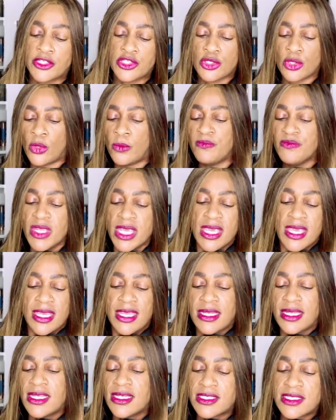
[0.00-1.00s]
So
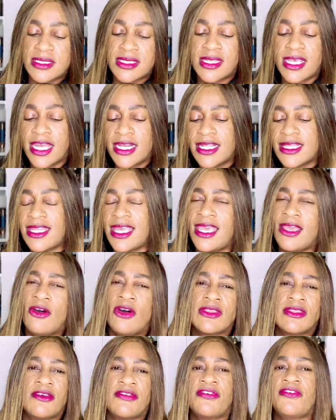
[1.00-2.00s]
it is kind of there
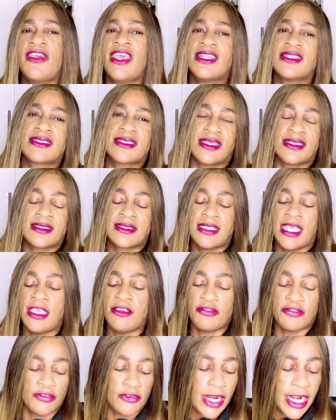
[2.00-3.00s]
on the fence,
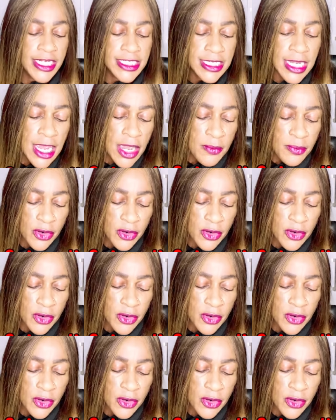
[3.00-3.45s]
safe, right?